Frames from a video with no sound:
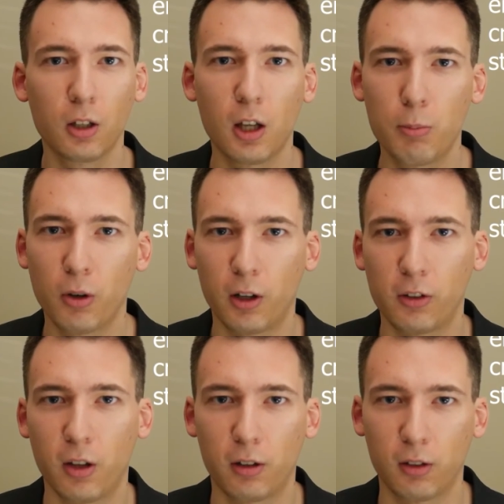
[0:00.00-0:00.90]
Keep your eyes
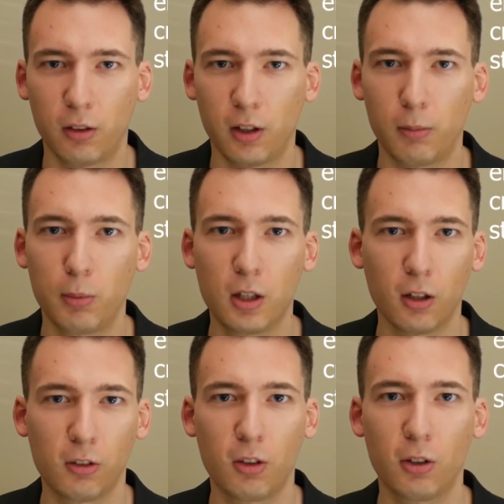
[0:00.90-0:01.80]
locked on that,
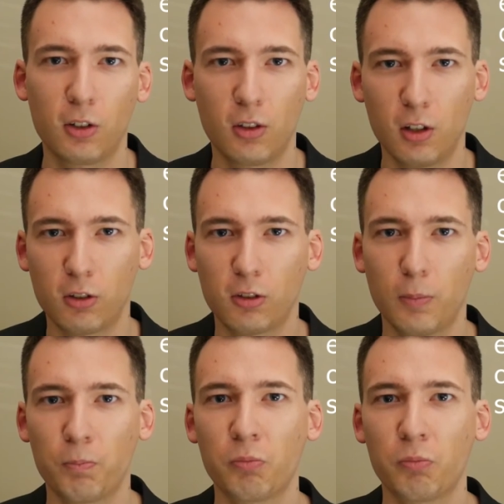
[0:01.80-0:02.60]
because there is this